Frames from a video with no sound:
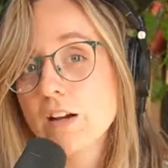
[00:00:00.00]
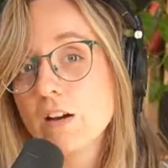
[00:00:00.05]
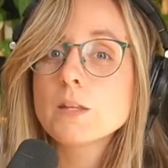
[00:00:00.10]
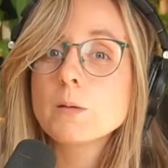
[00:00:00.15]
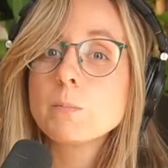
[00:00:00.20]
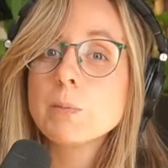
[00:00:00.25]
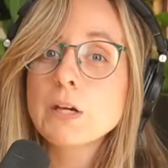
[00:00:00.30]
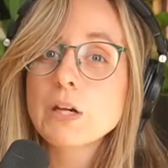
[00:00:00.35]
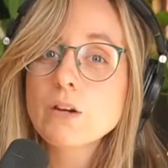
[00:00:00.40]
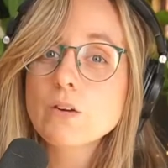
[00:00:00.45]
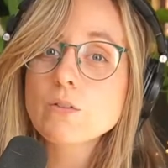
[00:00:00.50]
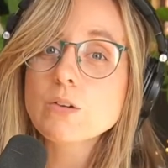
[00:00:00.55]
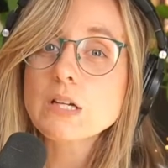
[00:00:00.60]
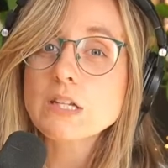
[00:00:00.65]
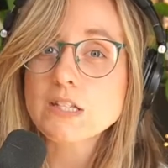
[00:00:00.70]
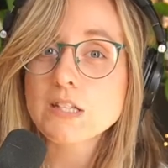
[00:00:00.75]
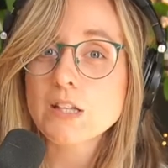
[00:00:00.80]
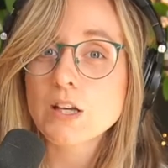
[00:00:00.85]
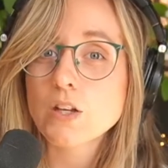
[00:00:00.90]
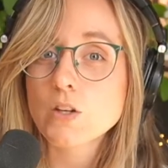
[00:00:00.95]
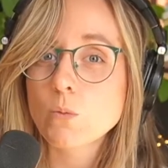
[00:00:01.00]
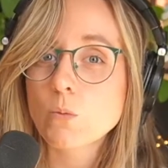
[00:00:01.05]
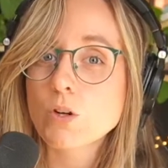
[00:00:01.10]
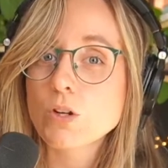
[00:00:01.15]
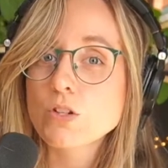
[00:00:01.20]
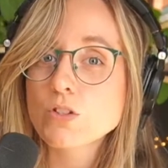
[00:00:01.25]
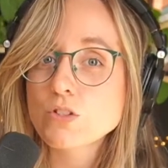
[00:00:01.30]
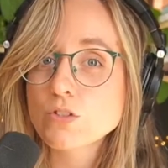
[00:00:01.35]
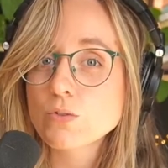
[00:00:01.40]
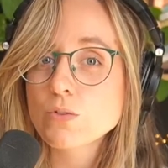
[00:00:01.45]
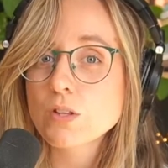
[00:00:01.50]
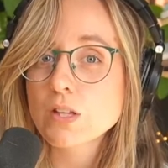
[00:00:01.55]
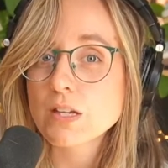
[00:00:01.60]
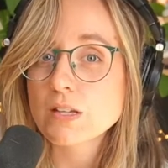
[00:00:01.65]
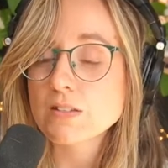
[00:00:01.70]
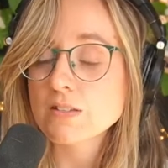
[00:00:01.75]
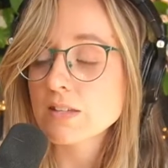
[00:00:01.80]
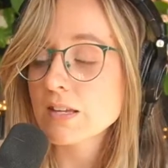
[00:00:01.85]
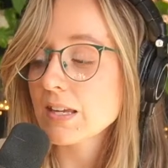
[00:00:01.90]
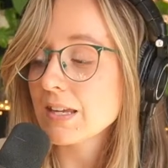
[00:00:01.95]
The bigger reason that you want to do
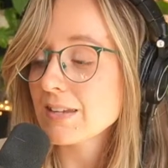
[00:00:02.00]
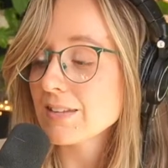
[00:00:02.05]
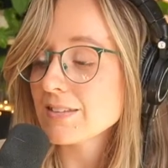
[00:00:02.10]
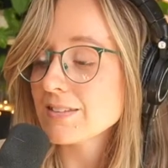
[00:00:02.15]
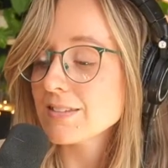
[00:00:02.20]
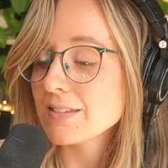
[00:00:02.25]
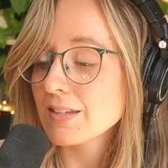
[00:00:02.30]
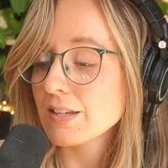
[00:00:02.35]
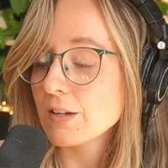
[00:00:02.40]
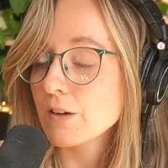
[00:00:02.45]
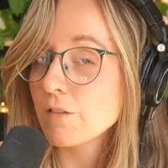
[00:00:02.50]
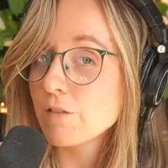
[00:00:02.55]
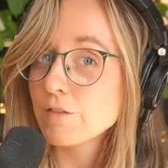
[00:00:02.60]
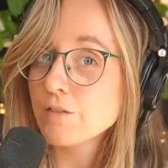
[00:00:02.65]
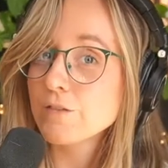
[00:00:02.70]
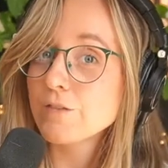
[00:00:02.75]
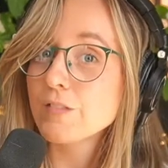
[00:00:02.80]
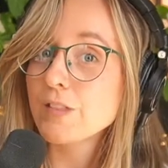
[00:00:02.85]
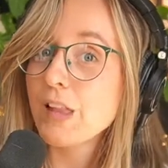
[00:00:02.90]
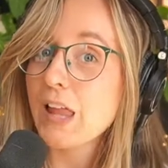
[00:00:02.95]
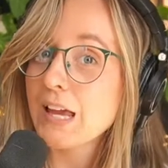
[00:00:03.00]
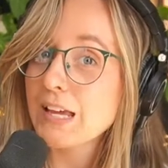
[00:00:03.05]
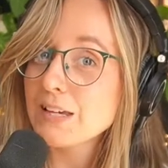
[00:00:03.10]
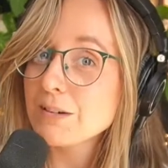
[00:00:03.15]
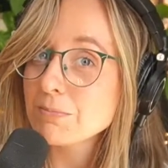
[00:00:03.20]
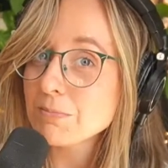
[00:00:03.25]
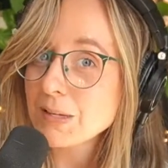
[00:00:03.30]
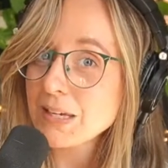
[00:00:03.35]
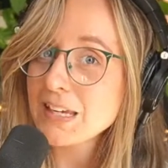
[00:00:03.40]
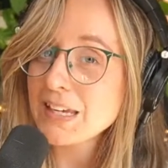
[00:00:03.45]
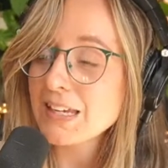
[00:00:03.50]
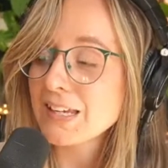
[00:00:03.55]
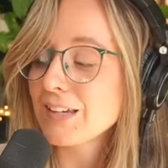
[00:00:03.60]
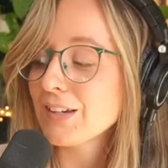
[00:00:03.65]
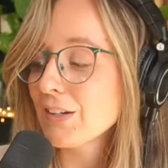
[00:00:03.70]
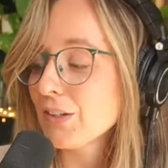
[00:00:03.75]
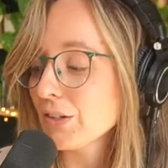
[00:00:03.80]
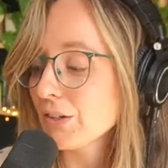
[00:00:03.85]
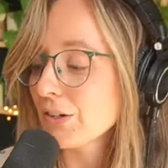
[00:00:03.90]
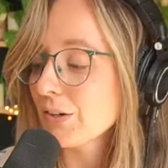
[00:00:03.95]
this is if, like me,
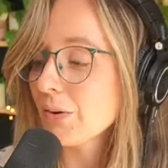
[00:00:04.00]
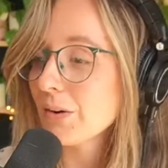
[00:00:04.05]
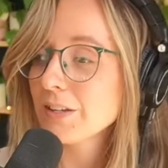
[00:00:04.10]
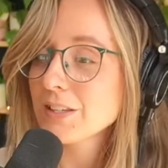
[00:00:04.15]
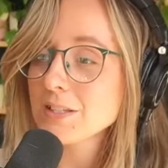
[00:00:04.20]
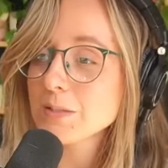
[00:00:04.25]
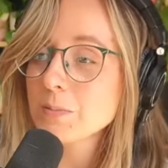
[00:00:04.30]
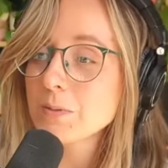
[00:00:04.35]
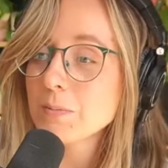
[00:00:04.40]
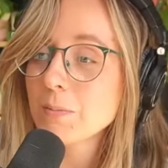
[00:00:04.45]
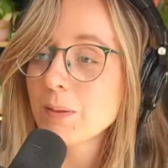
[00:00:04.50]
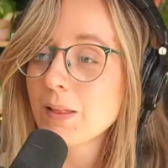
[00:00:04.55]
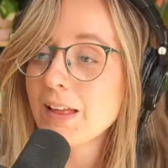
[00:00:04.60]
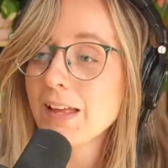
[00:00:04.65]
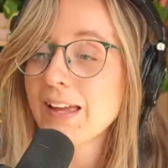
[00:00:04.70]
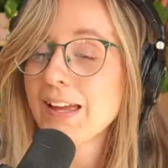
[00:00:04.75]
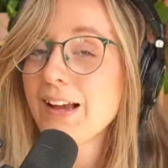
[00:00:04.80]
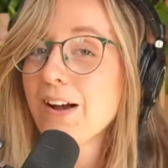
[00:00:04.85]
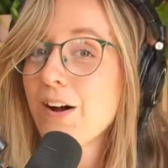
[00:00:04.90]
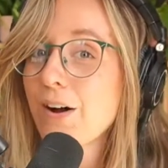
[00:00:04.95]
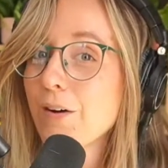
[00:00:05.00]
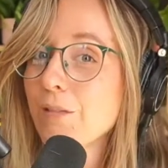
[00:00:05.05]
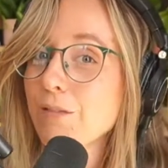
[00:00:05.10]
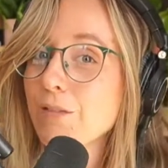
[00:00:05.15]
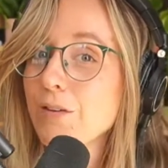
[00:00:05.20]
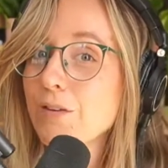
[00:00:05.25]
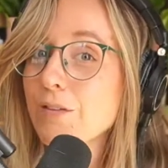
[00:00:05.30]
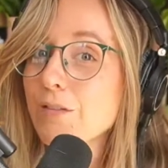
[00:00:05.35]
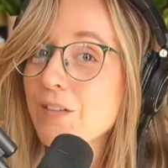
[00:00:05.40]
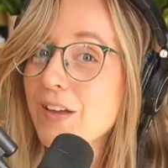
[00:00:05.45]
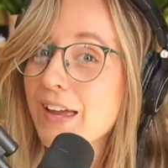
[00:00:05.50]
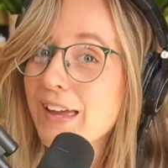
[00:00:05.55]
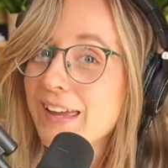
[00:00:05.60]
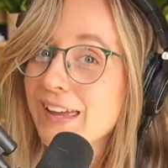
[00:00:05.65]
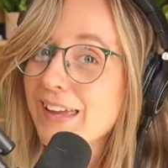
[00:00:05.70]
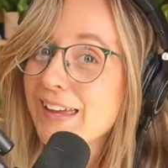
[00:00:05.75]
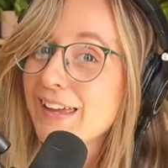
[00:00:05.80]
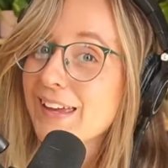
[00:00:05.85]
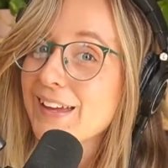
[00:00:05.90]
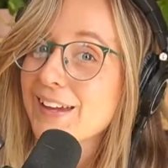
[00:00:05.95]
you're going to be playing off of
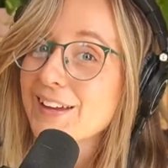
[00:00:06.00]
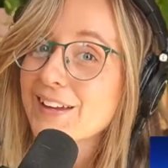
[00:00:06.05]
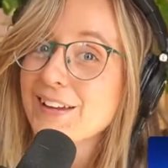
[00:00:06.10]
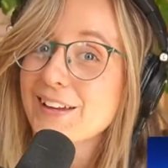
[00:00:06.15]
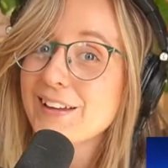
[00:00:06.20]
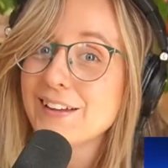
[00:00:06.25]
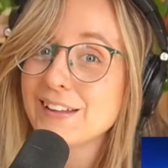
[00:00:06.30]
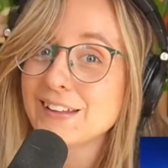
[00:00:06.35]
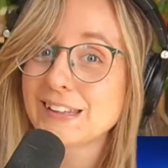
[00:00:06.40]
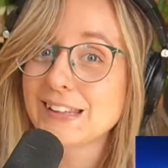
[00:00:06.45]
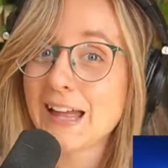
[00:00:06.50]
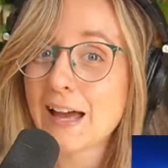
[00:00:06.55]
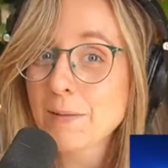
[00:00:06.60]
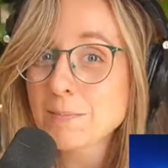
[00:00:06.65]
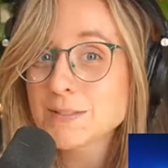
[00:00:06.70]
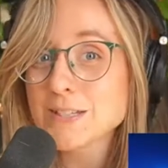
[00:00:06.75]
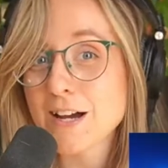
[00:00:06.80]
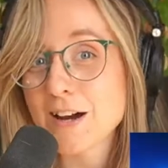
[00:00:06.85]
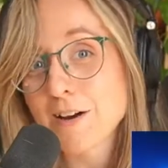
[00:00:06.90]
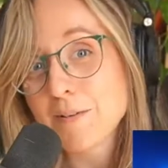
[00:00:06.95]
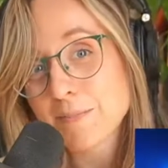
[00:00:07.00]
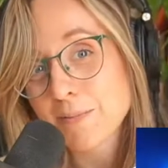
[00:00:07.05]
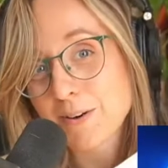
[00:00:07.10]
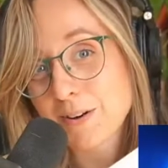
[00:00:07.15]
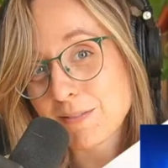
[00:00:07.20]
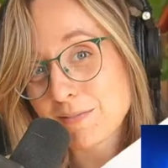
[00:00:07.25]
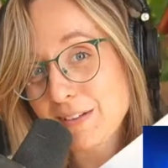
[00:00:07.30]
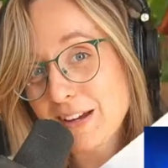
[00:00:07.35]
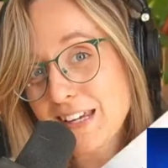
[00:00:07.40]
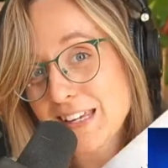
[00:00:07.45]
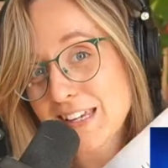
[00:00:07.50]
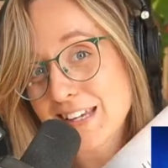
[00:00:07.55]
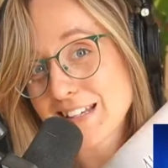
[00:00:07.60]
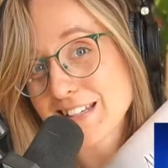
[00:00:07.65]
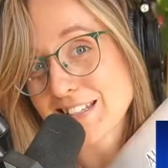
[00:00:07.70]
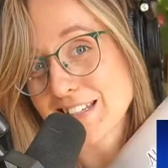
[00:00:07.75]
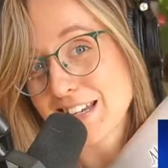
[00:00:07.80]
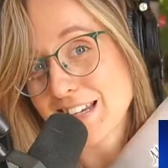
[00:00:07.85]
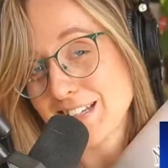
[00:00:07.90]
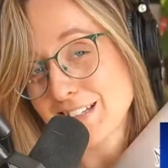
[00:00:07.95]
a laptop, in my
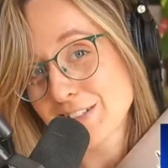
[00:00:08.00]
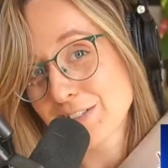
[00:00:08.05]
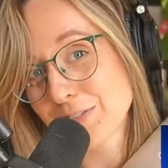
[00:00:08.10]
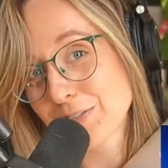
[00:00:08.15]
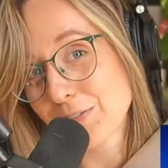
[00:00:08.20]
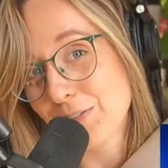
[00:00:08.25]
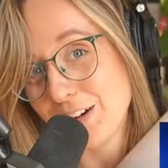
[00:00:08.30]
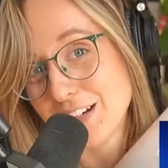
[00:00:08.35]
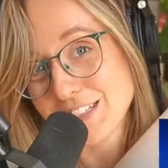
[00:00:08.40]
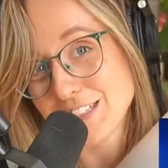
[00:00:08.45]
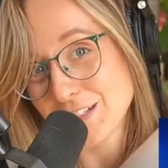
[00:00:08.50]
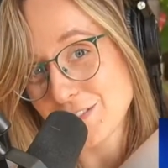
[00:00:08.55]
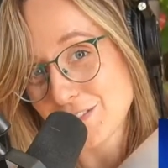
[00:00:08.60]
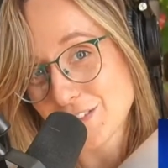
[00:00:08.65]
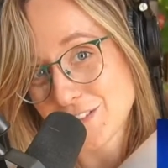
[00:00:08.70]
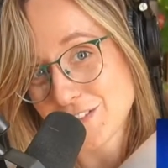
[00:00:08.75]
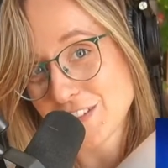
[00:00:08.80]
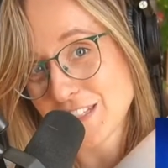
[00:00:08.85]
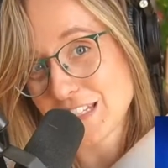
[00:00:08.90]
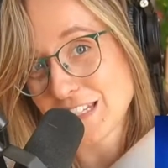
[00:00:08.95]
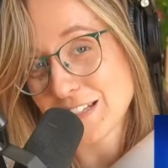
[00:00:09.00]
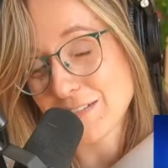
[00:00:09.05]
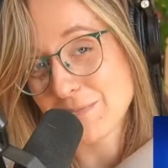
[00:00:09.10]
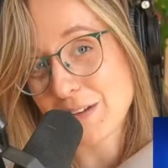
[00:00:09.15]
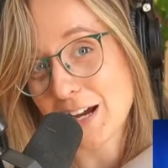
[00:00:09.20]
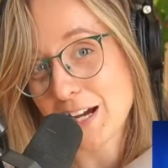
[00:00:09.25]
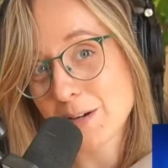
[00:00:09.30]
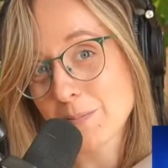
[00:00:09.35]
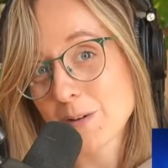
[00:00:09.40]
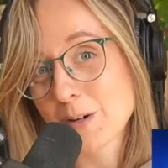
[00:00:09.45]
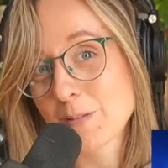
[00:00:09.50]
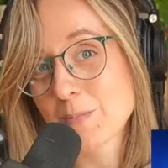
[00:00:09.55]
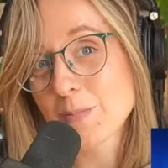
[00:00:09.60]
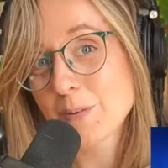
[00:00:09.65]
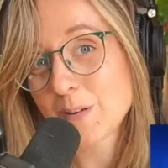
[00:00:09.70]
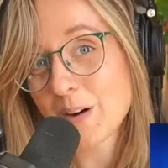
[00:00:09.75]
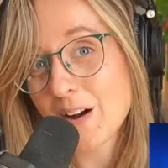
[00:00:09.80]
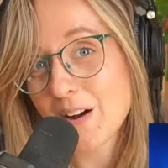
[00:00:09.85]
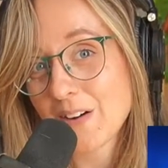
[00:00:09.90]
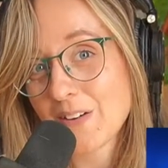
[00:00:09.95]
case a 2015 MacBook
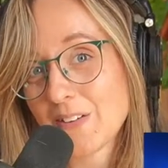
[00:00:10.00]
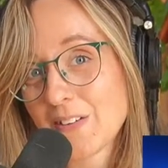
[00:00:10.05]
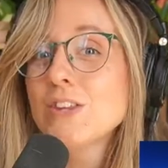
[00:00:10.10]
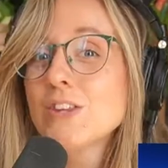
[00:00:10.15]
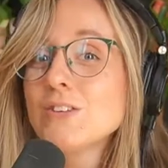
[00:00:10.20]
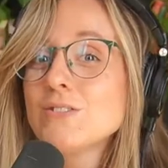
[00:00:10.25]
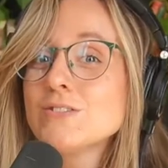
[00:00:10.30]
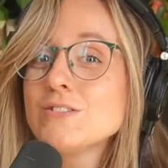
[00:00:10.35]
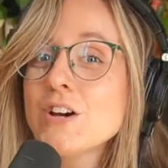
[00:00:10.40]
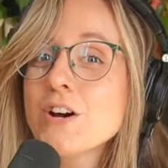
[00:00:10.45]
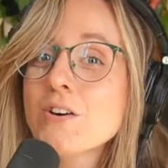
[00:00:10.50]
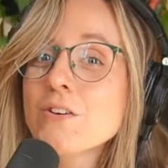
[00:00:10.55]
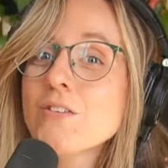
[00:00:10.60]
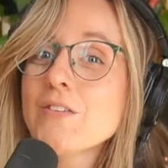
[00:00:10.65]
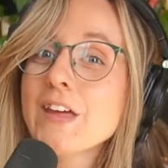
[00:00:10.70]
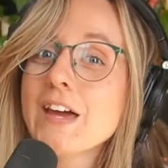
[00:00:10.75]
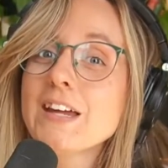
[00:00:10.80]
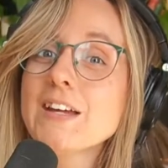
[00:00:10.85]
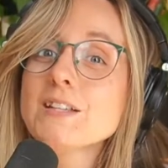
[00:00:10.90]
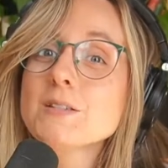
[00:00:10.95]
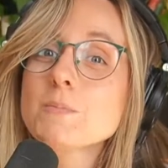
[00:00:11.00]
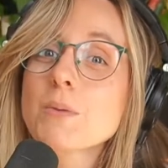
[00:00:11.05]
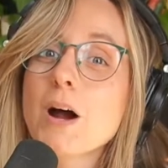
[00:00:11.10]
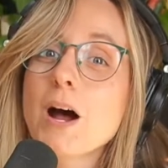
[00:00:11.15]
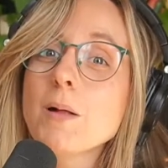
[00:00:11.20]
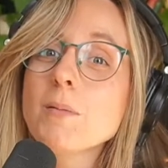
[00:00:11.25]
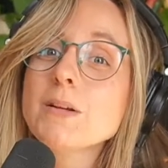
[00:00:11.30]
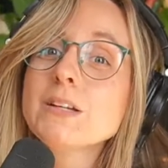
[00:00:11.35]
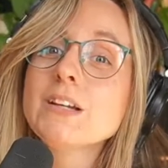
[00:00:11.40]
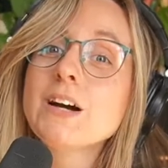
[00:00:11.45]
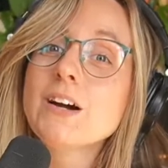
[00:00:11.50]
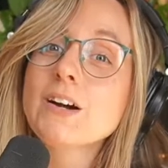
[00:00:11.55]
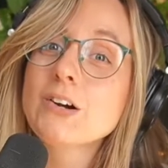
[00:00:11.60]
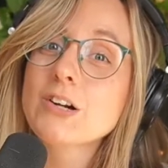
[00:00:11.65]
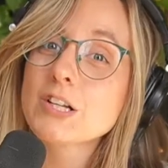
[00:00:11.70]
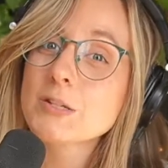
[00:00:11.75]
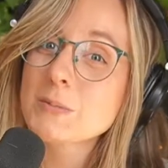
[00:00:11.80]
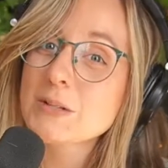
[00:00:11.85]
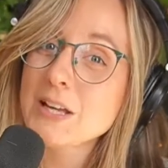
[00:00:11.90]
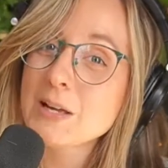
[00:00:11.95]
Pro, you know that it's probably not
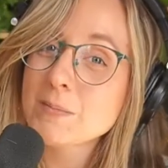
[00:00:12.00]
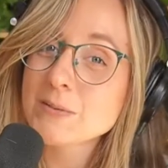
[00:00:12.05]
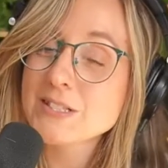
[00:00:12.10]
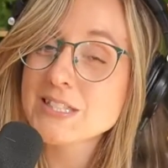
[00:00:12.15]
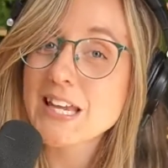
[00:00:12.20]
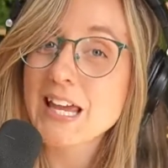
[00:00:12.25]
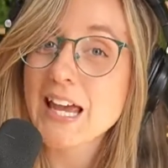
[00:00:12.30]
going to be able to